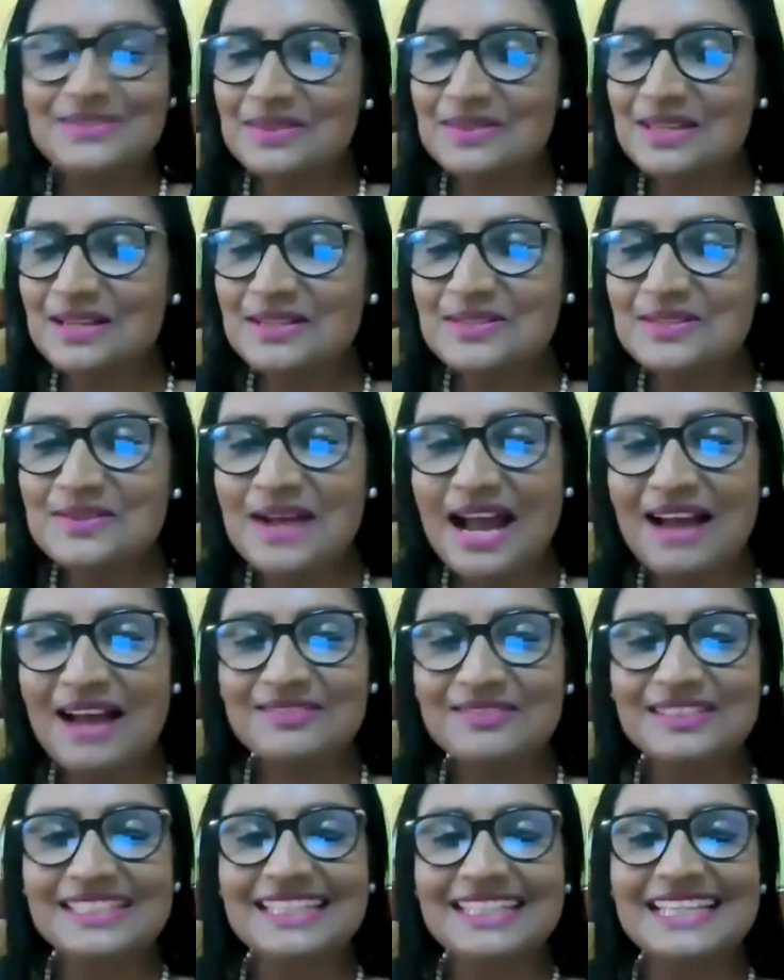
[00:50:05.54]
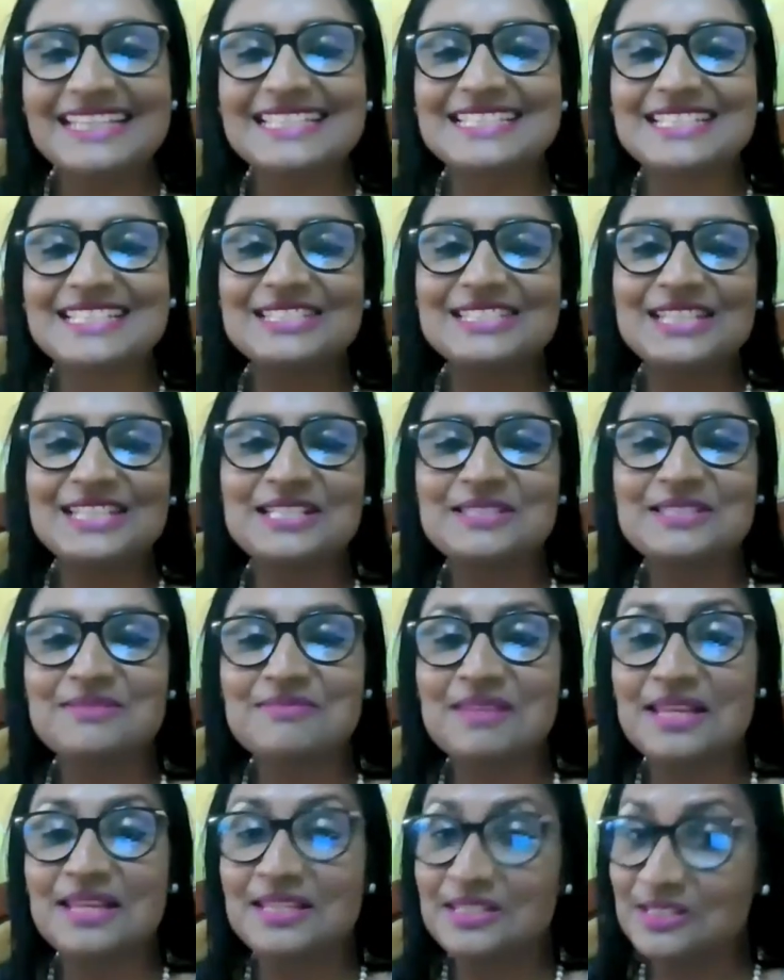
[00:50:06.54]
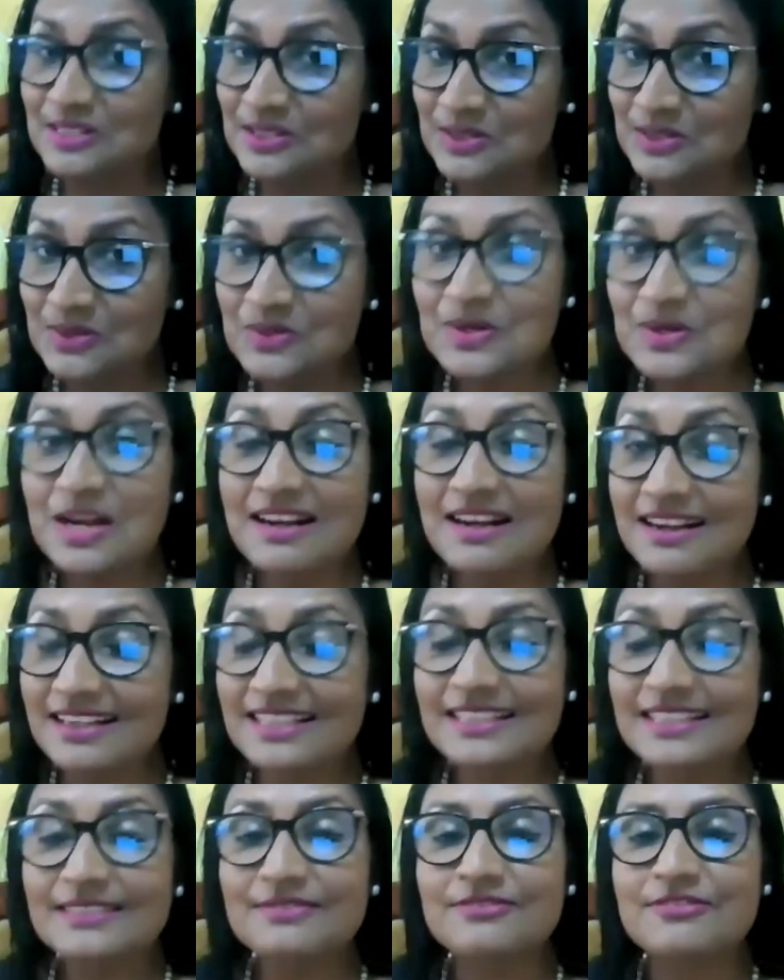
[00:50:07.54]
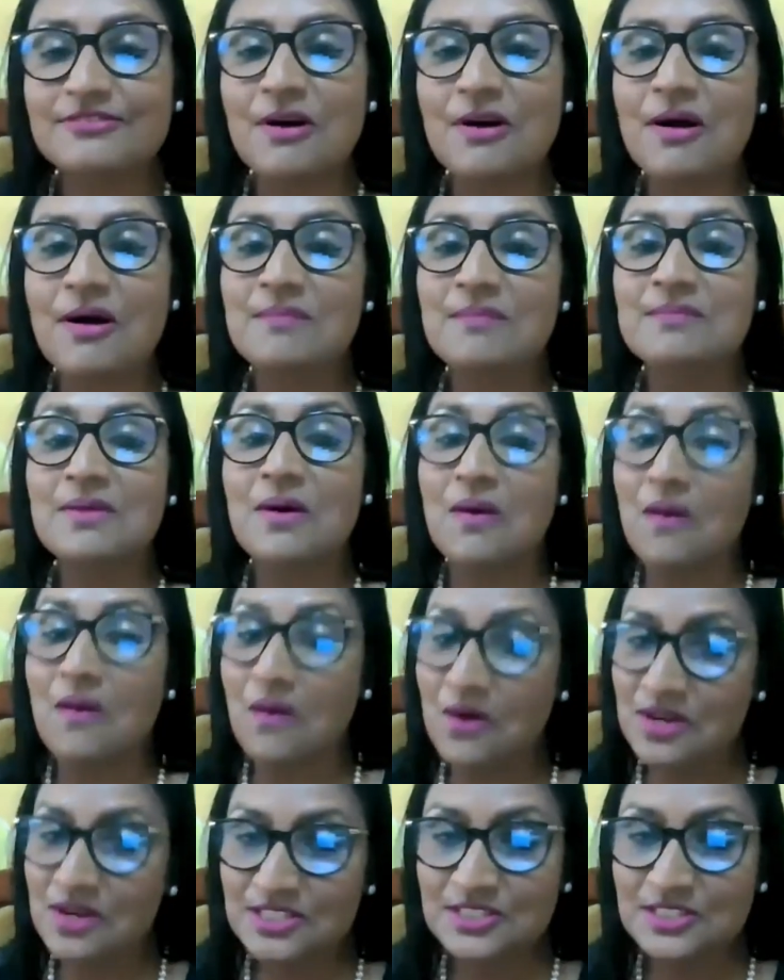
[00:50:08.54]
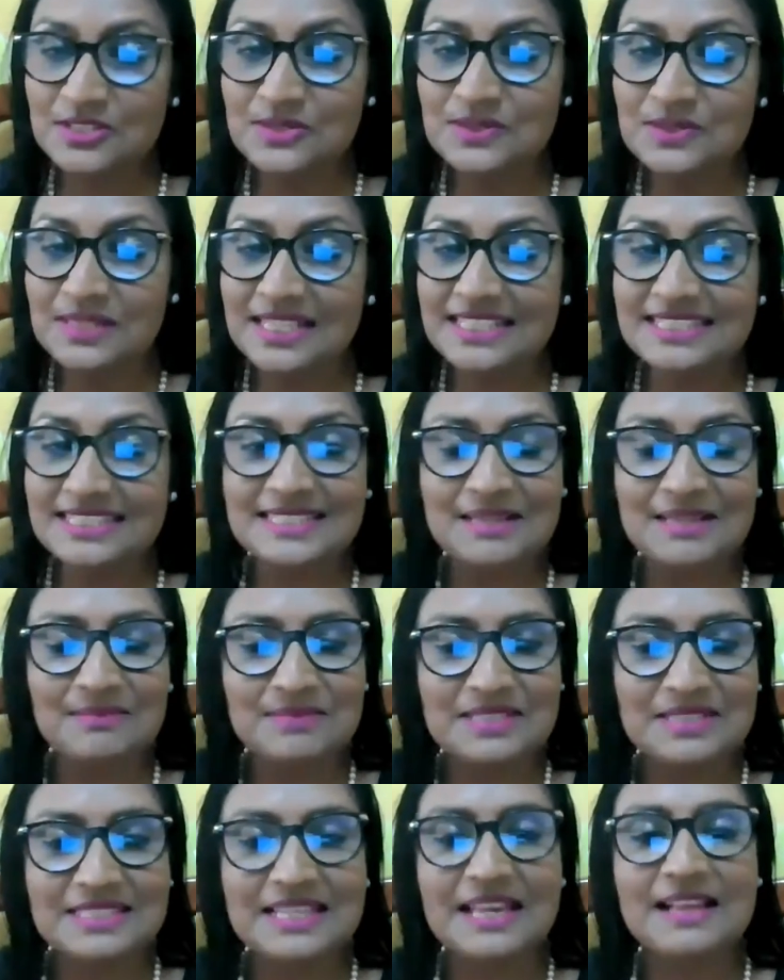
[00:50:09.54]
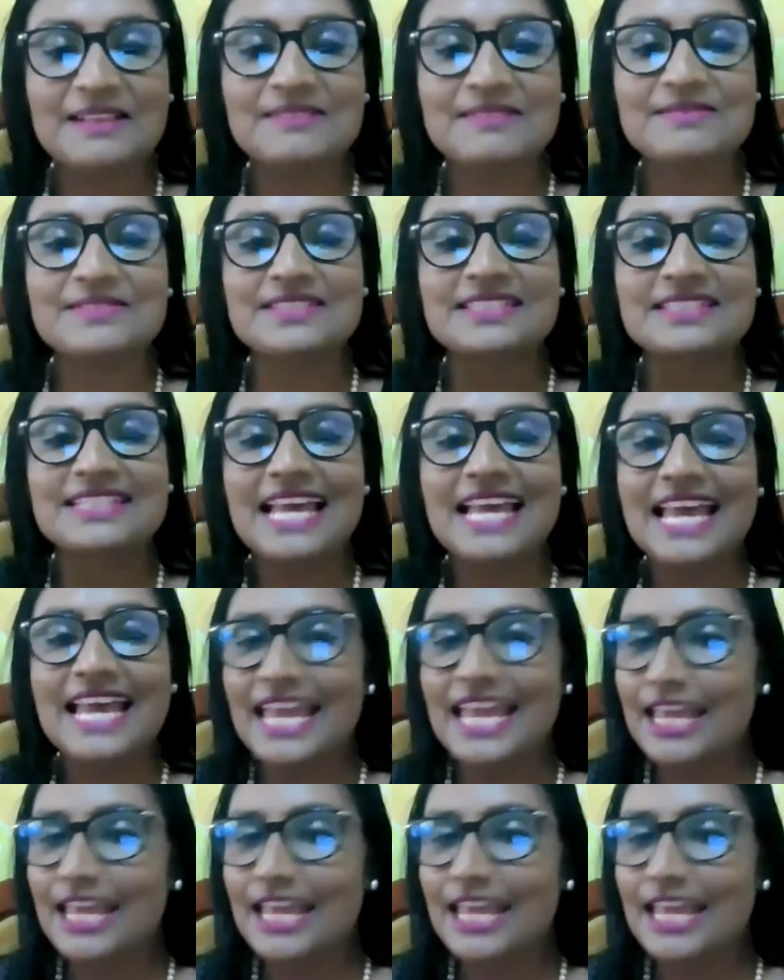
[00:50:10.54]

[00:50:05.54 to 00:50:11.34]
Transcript: So there you have it, ladies and gentlemen. You heard it from our students themselves.